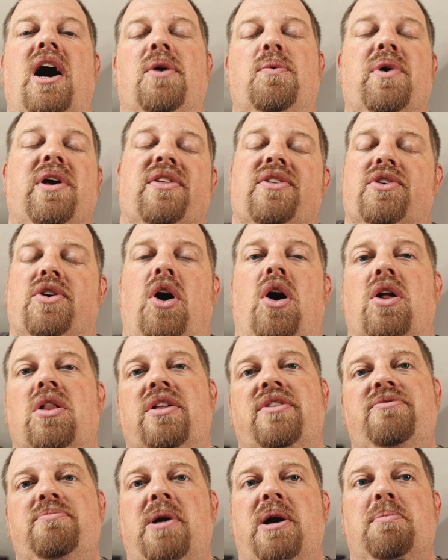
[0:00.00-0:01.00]
with
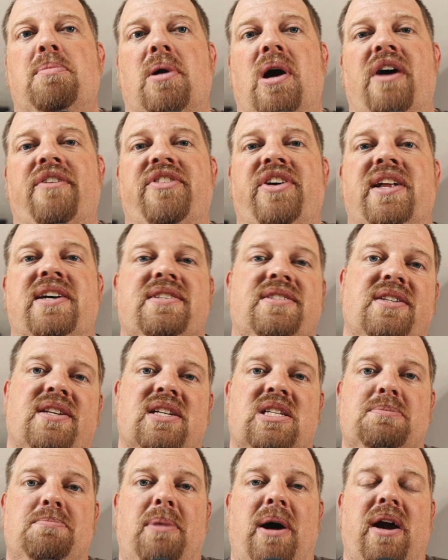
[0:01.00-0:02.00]
all of my profit as it
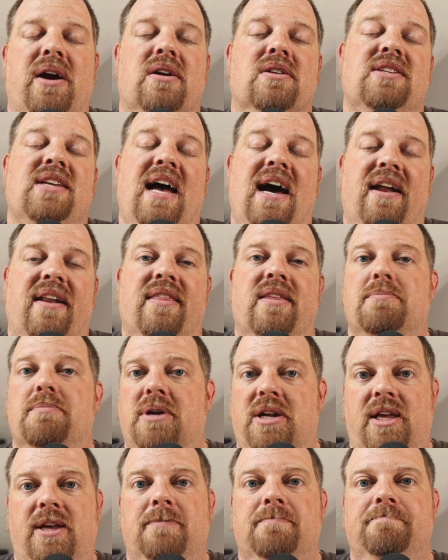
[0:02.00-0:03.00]
expires out of the
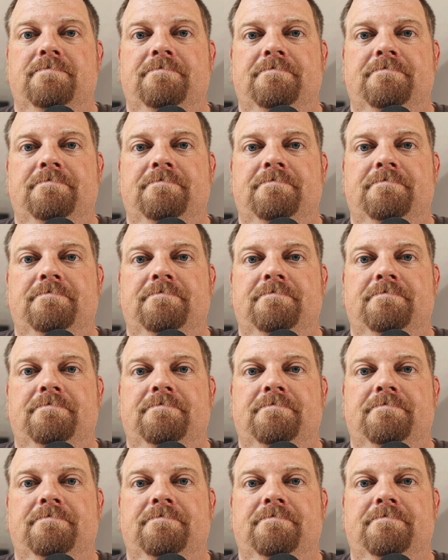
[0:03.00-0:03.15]
money.